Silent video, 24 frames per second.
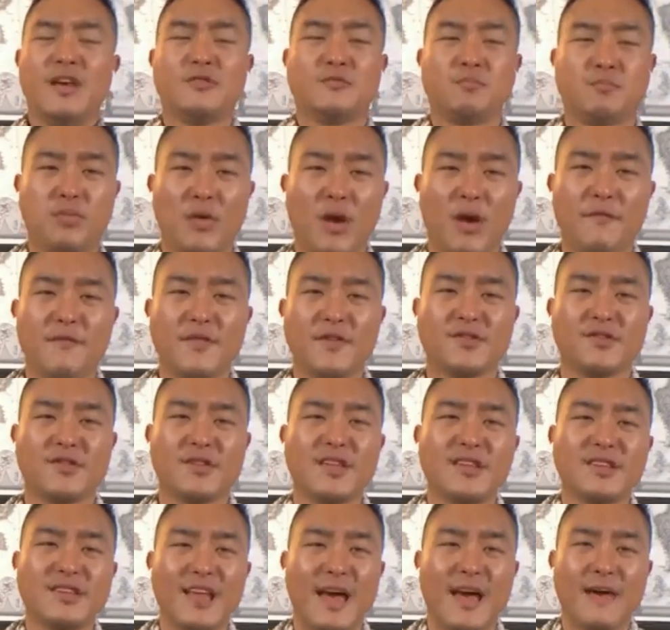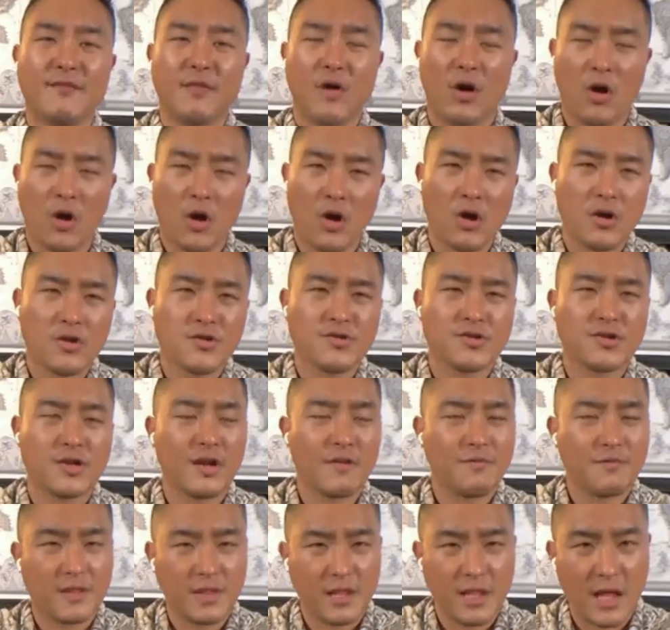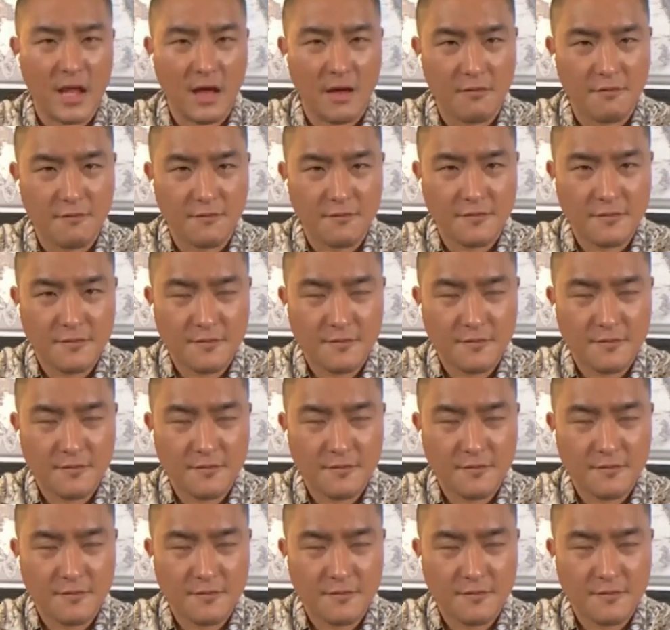have prophets need to have hearts of love.